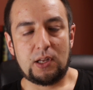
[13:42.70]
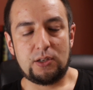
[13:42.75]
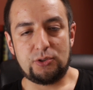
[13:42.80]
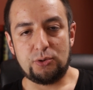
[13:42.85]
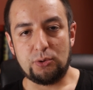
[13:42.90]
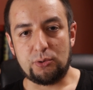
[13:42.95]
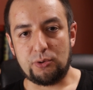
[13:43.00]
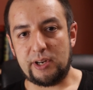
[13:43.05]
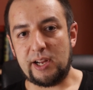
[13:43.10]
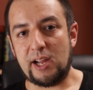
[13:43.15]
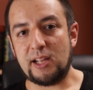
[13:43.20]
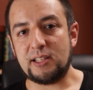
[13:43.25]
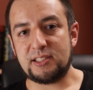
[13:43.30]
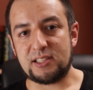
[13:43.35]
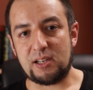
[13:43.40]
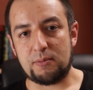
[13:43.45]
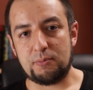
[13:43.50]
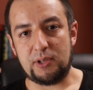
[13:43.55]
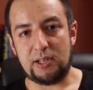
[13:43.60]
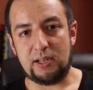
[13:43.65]
to create
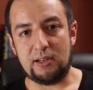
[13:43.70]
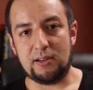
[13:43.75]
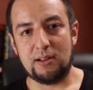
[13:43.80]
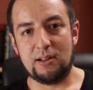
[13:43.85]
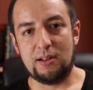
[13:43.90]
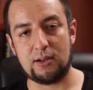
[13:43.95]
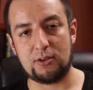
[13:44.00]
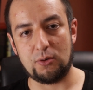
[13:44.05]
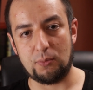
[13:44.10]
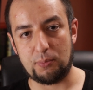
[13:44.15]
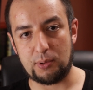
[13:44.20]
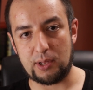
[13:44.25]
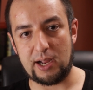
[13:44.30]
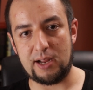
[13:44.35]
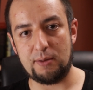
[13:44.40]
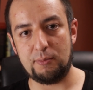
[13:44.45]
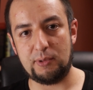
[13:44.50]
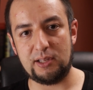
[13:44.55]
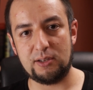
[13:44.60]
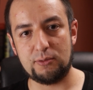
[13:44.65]
something
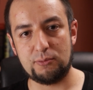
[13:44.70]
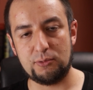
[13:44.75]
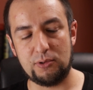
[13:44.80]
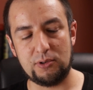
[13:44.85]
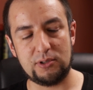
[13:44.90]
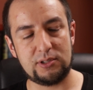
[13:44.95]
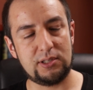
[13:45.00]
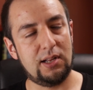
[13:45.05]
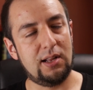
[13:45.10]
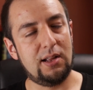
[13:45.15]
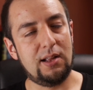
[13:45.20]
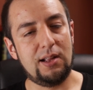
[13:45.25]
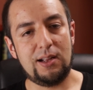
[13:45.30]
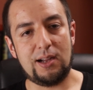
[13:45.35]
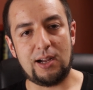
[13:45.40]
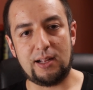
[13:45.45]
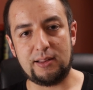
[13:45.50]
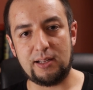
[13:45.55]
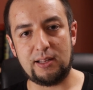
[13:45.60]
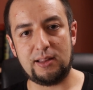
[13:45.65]
complying with the rules,
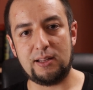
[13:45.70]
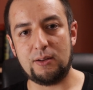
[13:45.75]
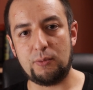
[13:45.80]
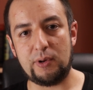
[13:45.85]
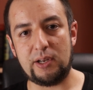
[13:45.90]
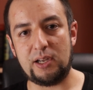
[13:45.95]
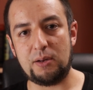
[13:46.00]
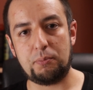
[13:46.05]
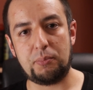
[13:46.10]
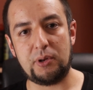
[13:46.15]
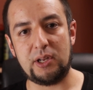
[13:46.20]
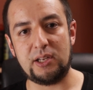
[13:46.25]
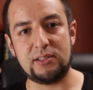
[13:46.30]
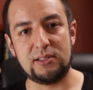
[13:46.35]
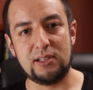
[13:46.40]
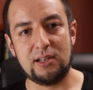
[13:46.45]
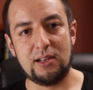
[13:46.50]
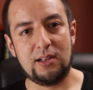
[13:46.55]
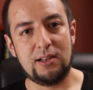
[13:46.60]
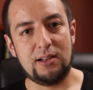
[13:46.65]
and then the winning
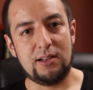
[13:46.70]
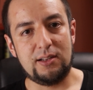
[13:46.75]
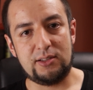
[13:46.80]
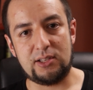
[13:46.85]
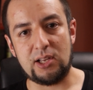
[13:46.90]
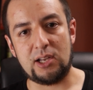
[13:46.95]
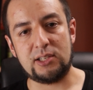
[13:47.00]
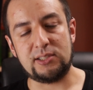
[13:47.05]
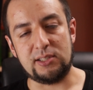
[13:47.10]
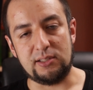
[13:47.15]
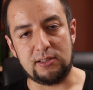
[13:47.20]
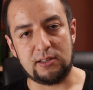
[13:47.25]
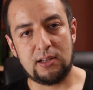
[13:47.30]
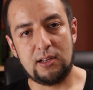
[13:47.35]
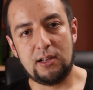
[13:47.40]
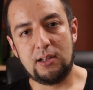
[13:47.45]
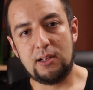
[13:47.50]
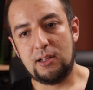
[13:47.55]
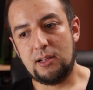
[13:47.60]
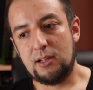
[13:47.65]
piece doesn't.
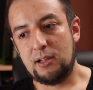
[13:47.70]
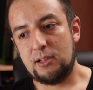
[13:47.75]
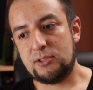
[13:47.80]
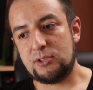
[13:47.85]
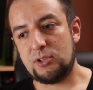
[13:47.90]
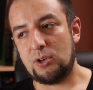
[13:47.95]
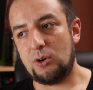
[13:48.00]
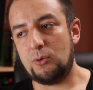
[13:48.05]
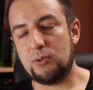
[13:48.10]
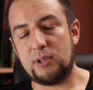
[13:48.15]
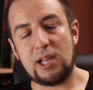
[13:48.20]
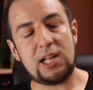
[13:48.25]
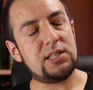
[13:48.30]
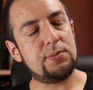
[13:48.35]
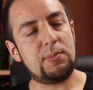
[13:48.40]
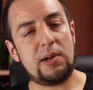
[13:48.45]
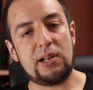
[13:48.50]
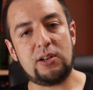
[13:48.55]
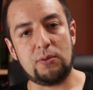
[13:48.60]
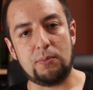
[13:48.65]
So
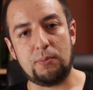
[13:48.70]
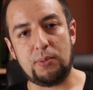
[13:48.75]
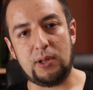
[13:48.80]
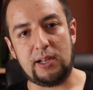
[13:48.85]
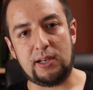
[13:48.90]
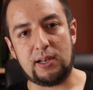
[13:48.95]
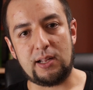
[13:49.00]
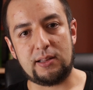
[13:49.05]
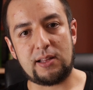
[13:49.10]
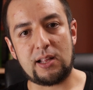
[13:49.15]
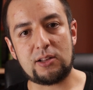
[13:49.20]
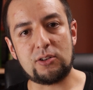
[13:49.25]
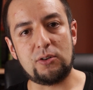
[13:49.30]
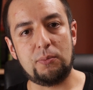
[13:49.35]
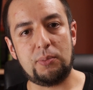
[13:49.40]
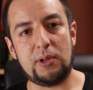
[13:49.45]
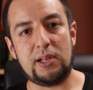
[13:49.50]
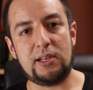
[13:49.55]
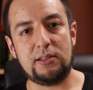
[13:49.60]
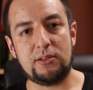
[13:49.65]
that's my complaint, and that
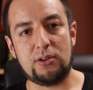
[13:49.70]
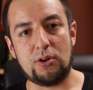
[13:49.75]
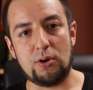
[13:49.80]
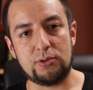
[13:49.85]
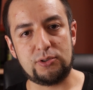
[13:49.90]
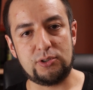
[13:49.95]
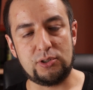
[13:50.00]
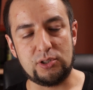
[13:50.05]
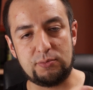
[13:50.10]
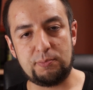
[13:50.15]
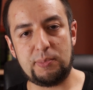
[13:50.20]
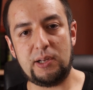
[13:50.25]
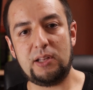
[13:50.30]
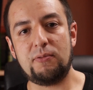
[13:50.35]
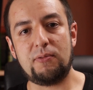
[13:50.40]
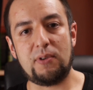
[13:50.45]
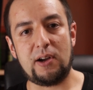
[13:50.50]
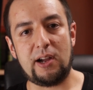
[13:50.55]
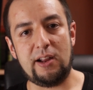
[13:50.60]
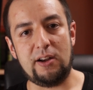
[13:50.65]
complaint goes to
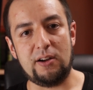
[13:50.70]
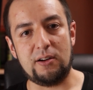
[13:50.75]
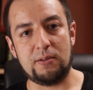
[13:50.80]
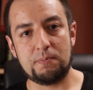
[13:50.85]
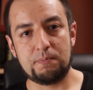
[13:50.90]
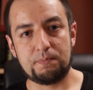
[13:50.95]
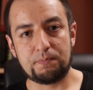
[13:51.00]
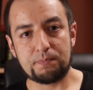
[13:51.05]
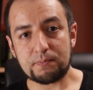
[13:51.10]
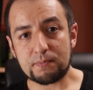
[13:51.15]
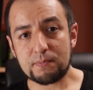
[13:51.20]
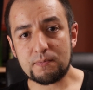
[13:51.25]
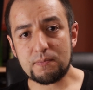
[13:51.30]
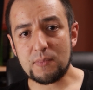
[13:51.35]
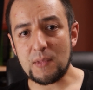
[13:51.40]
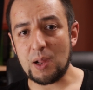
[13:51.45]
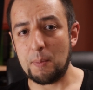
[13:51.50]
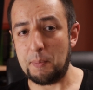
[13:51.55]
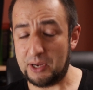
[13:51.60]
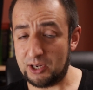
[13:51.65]
Spitfire
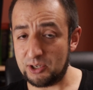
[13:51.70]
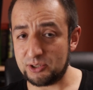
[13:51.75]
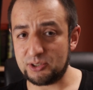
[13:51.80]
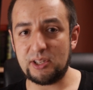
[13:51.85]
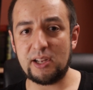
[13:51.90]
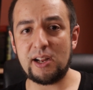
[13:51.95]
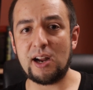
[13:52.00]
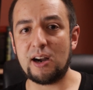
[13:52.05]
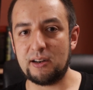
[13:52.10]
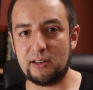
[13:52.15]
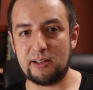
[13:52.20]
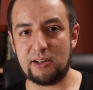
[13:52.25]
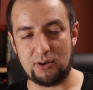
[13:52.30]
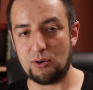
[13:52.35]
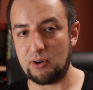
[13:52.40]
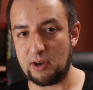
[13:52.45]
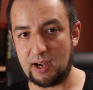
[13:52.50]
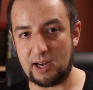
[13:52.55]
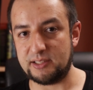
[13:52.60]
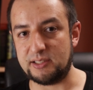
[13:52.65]
because they are the
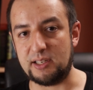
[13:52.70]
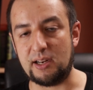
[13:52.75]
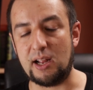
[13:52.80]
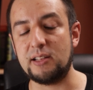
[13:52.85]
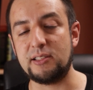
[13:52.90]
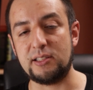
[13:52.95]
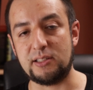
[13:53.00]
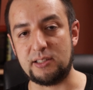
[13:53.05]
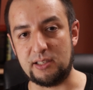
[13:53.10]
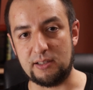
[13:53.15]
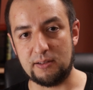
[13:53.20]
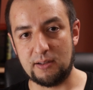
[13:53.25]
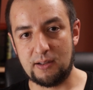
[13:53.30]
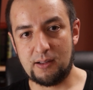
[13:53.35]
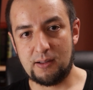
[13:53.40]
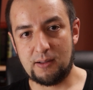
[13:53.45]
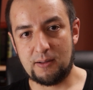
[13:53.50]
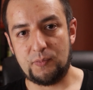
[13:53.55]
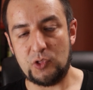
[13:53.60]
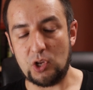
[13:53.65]
organizing entity,
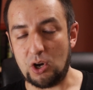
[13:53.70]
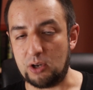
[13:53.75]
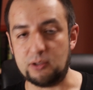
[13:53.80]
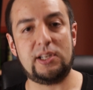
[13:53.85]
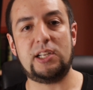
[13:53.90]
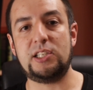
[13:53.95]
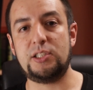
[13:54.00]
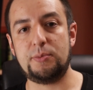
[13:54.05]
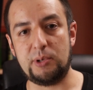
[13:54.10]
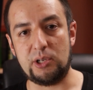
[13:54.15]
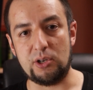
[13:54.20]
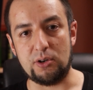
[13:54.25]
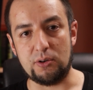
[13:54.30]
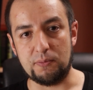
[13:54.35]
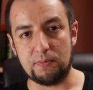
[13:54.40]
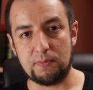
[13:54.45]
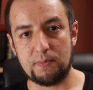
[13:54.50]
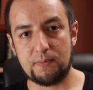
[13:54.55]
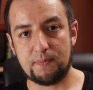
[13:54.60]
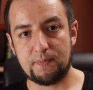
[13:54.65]
not HBO.